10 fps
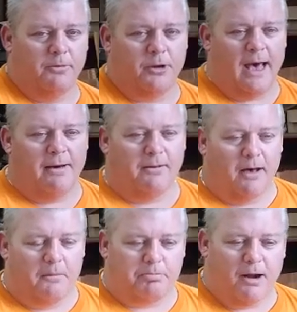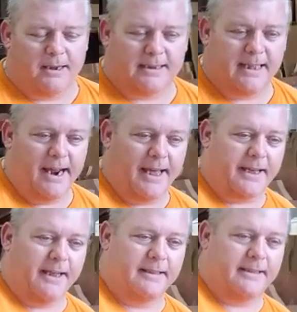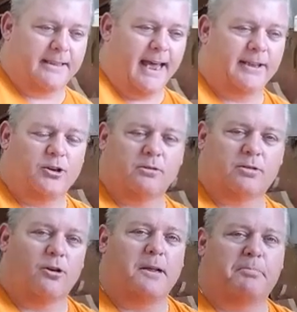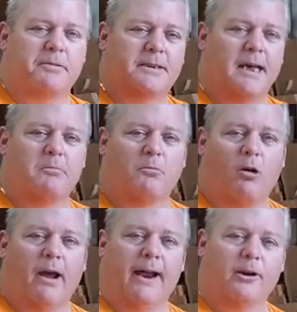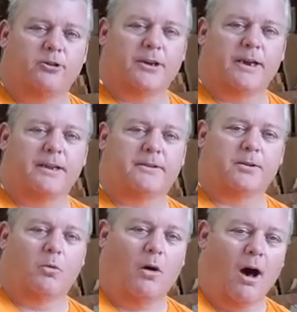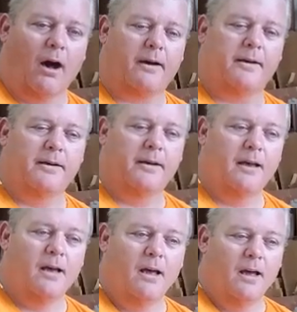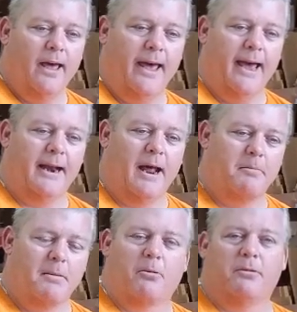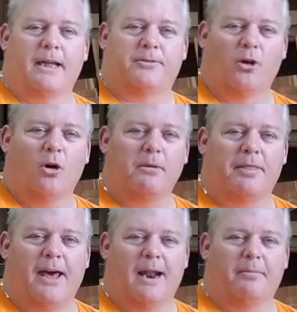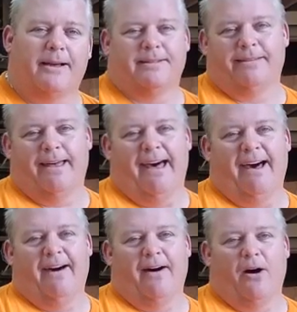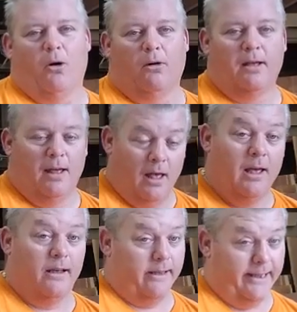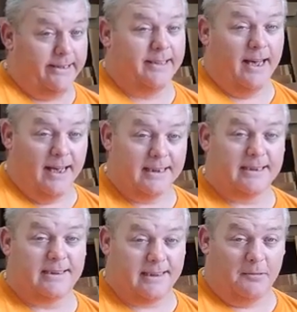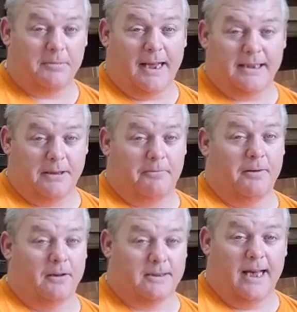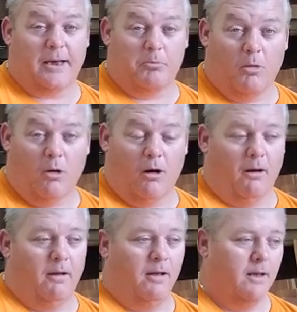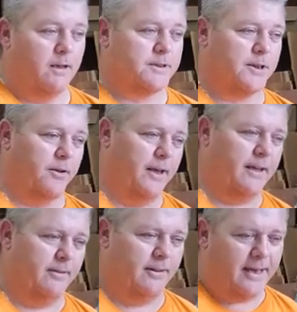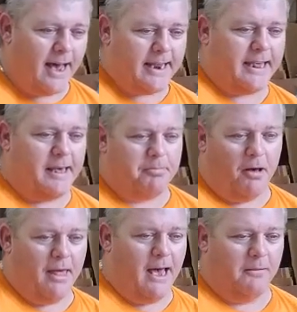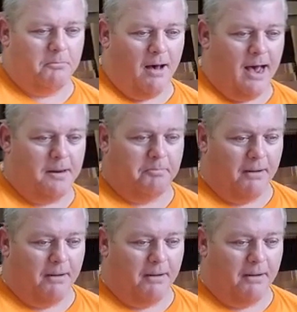When you have a prosthetic, it takes you 30% more energy to walk. And I remember when they told me that, I'm like, no, it does. Some days it feels like more. So you got to keep all that in mind.